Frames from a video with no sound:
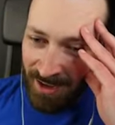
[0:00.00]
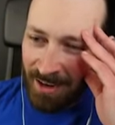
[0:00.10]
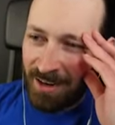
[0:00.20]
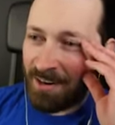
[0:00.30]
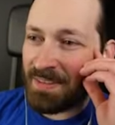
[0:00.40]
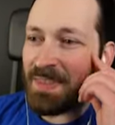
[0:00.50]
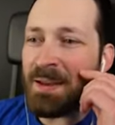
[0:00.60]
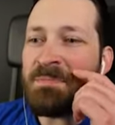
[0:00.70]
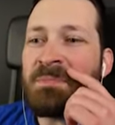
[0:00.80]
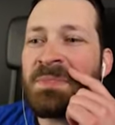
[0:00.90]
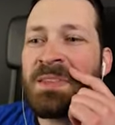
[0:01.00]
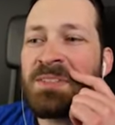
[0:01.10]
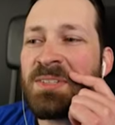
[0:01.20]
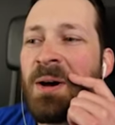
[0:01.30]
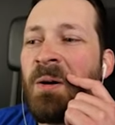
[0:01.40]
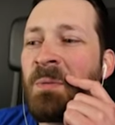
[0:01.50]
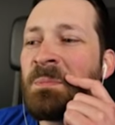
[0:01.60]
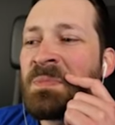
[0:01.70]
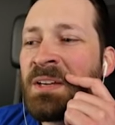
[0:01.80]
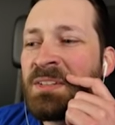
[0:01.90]
All right, then. So,
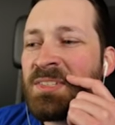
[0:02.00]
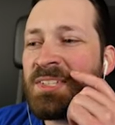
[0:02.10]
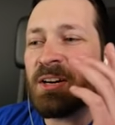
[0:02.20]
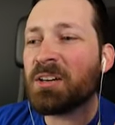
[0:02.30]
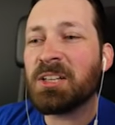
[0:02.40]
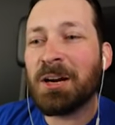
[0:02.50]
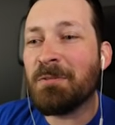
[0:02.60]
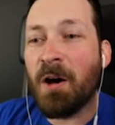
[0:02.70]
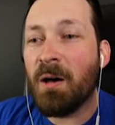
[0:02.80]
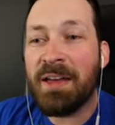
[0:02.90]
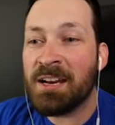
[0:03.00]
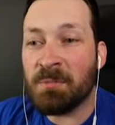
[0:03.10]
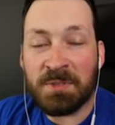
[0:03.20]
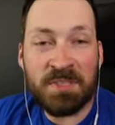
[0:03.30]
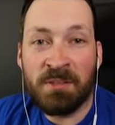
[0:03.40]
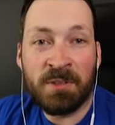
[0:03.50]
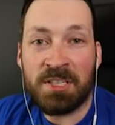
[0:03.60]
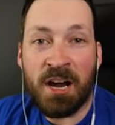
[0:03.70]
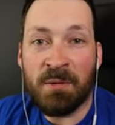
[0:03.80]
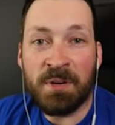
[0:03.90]
steer clear of all animals in the
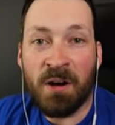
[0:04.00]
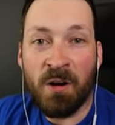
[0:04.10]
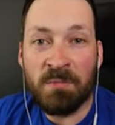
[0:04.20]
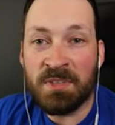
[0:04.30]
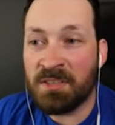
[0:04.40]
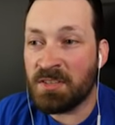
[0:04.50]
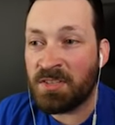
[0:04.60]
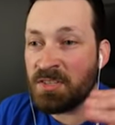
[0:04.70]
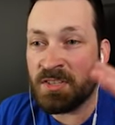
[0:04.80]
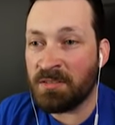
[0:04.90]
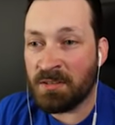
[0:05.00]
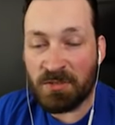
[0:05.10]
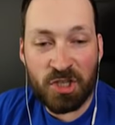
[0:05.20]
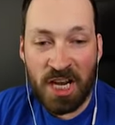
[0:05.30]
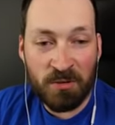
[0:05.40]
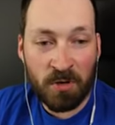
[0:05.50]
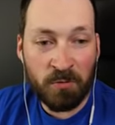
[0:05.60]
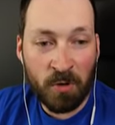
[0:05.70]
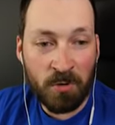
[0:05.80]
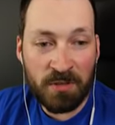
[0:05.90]
retirement home. It's just a, a general
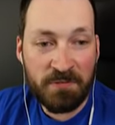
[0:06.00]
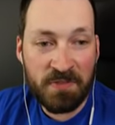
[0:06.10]
rule of